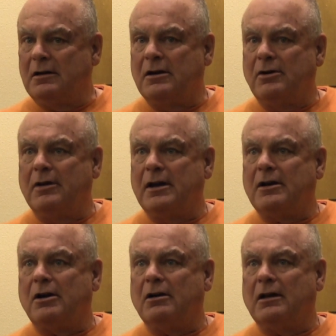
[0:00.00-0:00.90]
you know,
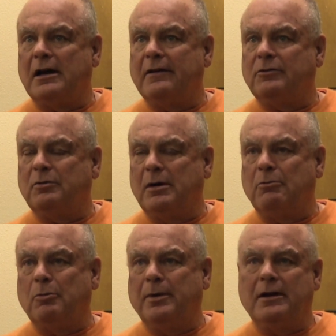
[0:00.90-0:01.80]
in our lives,
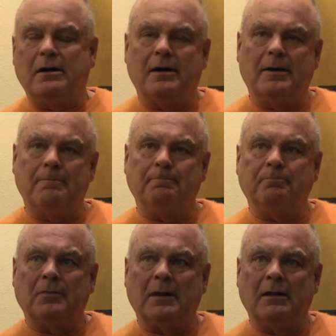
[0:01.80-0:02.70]
we will
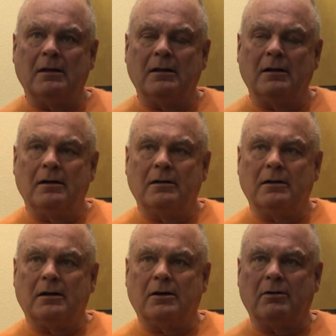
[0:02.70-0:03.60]
become,
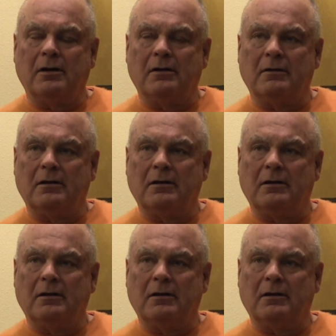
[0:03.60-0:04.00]
you know,